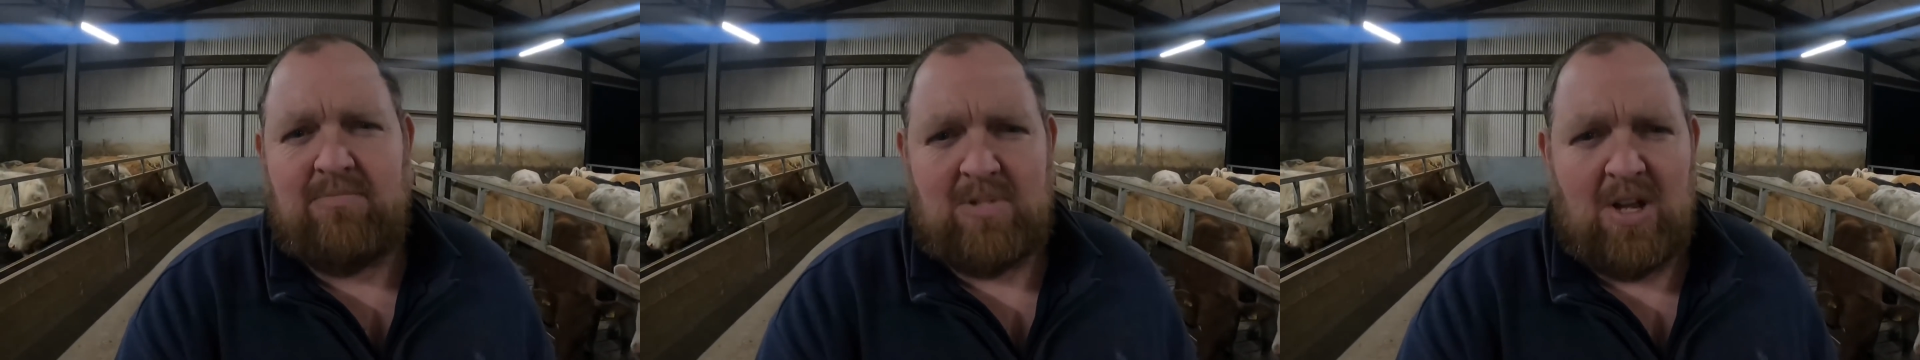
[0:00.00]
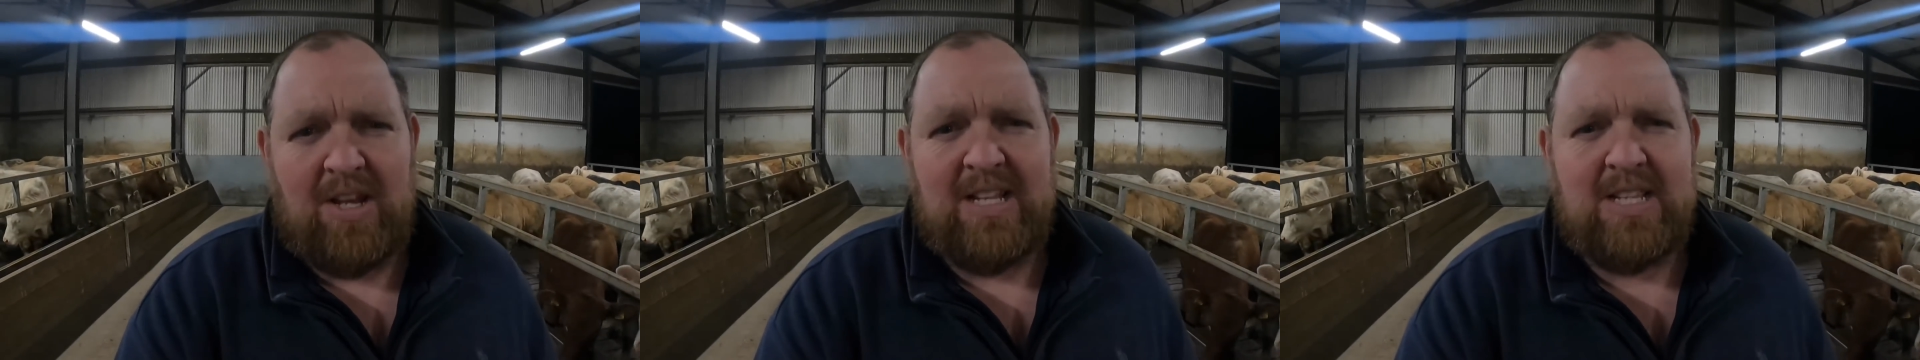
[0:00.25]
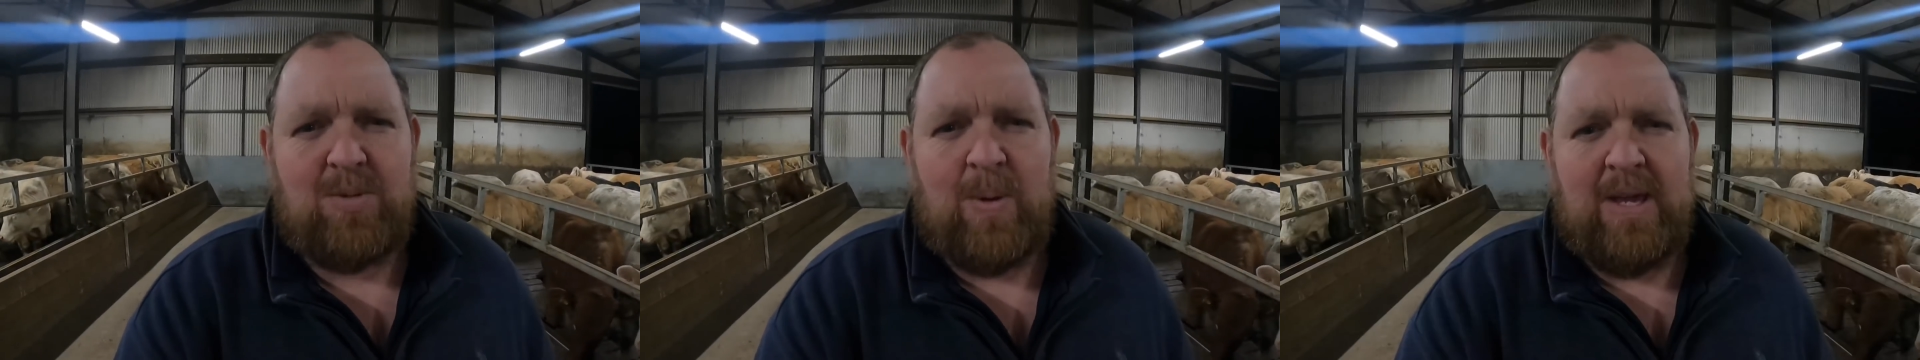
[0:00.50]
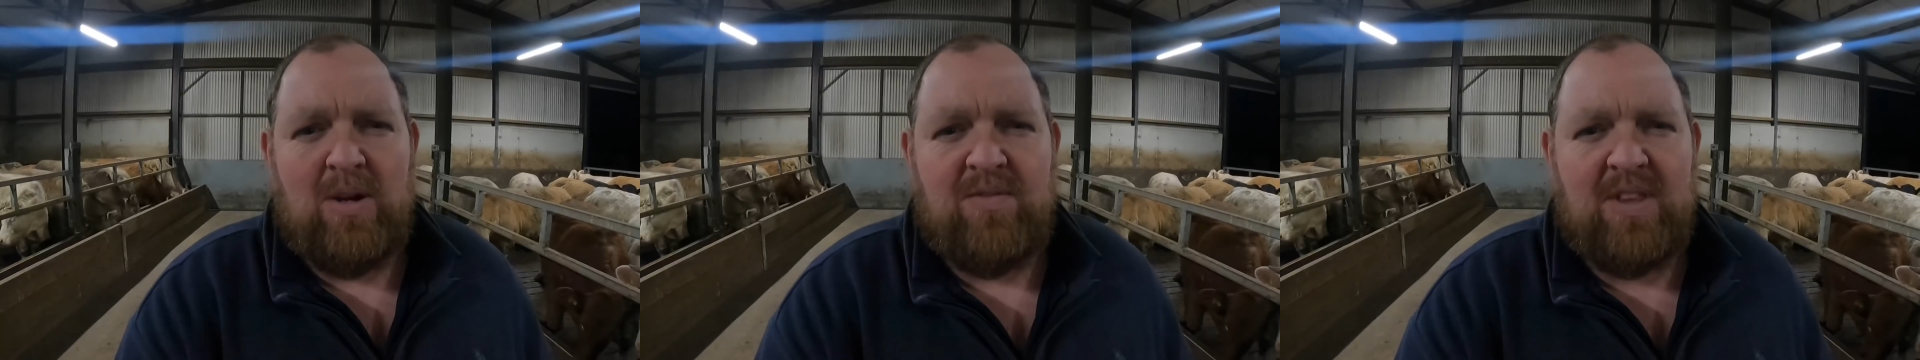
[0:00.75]
got into
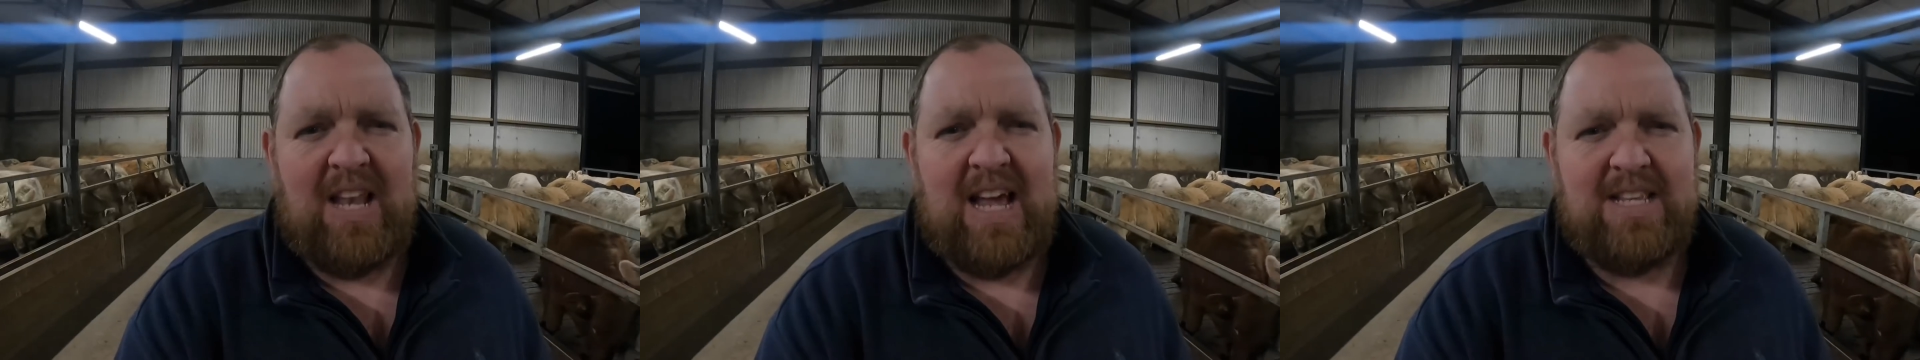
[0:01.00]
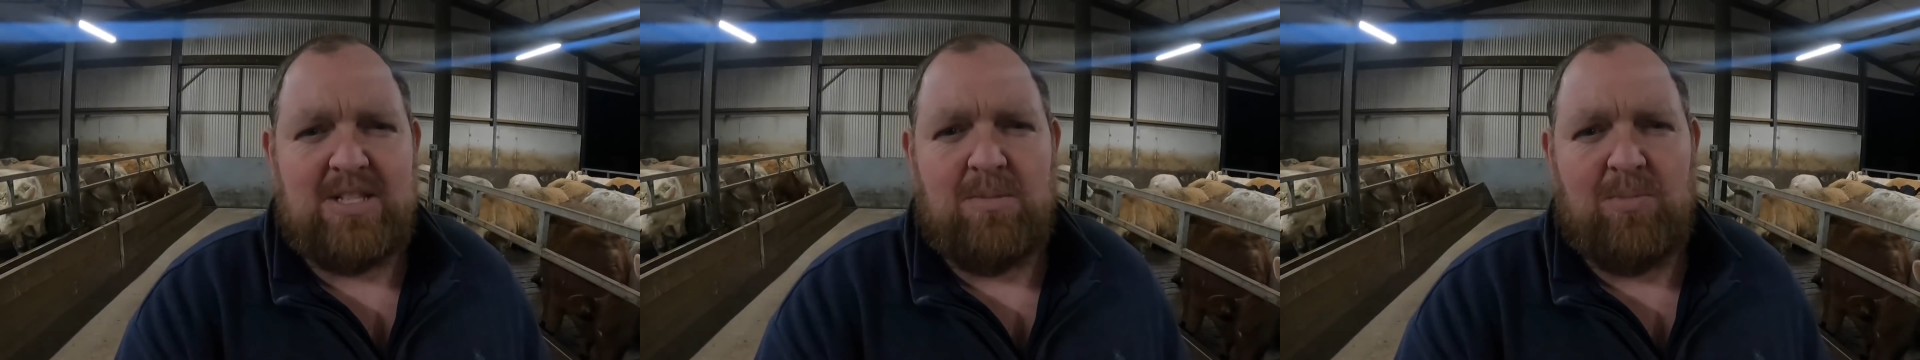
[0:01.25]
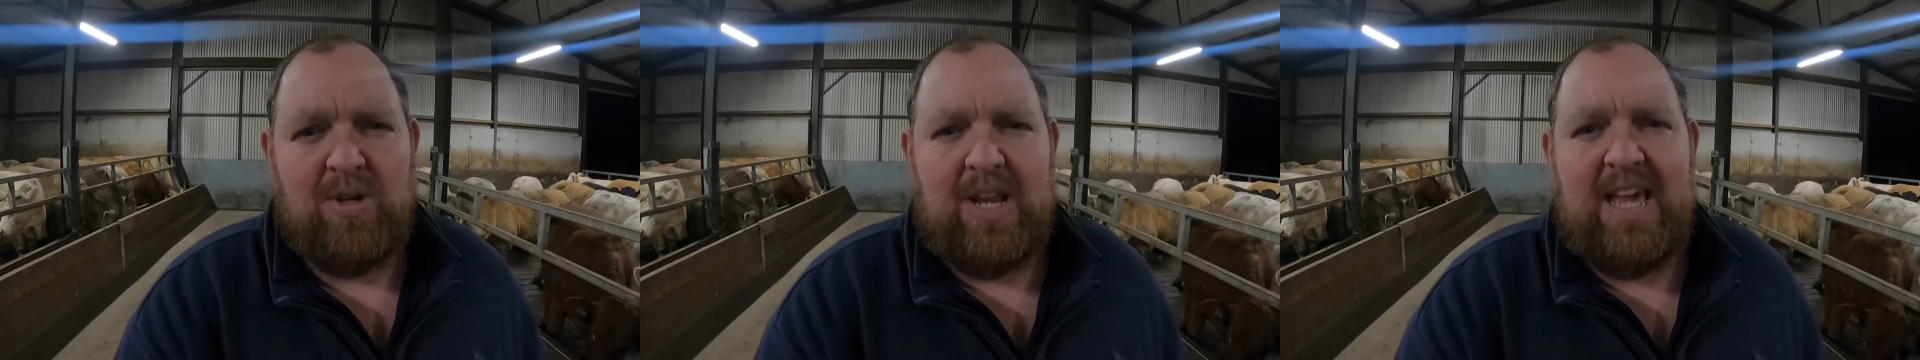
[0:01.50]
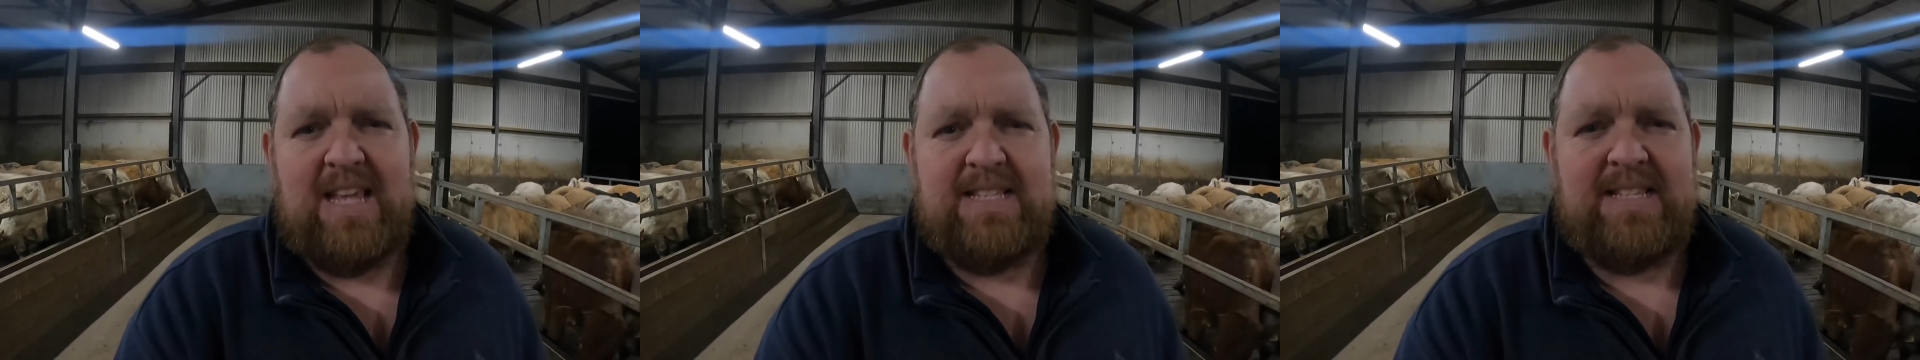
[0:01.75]
swing over the last number of
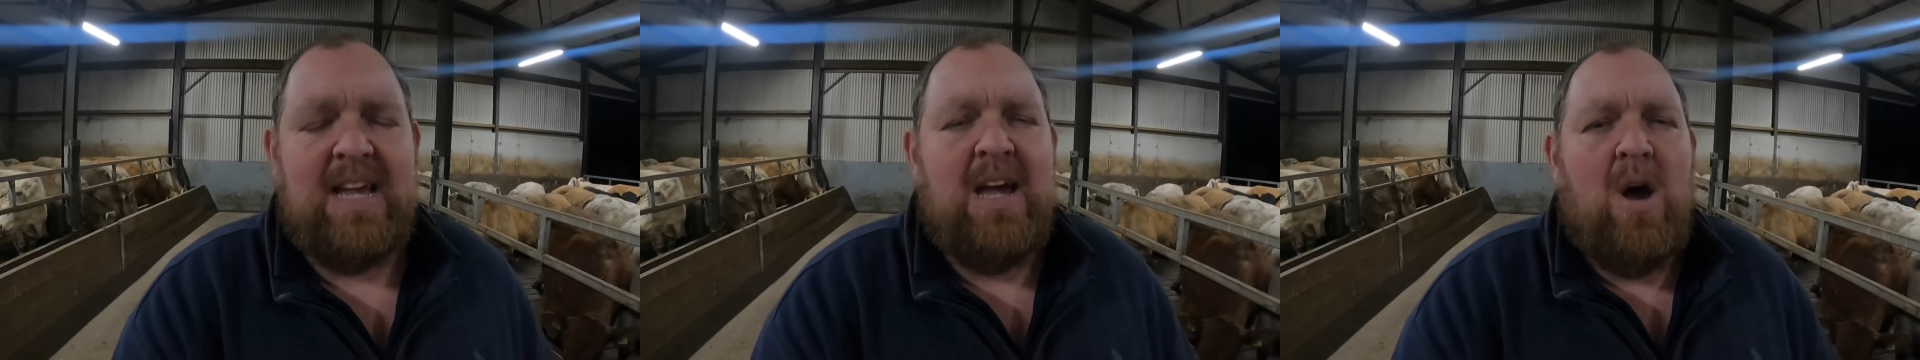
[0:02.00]
days.